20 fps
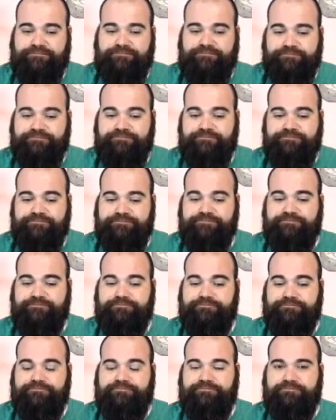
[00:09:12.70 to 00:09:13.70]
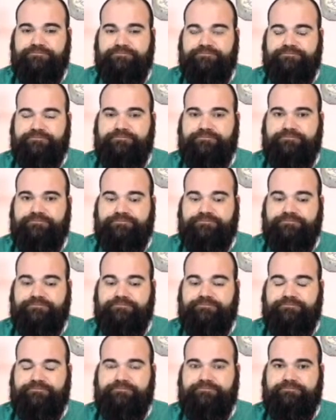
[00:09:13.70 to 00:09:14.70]

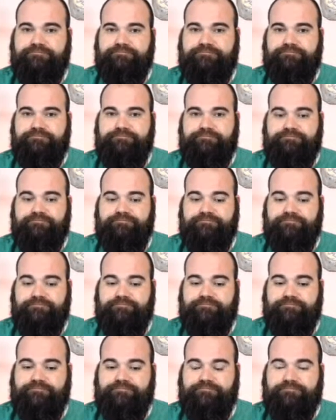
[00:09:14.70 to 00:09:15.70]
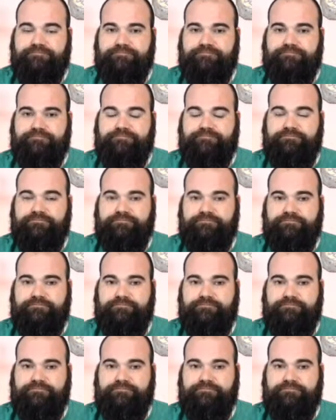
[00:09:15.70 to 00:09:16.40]
[no speech]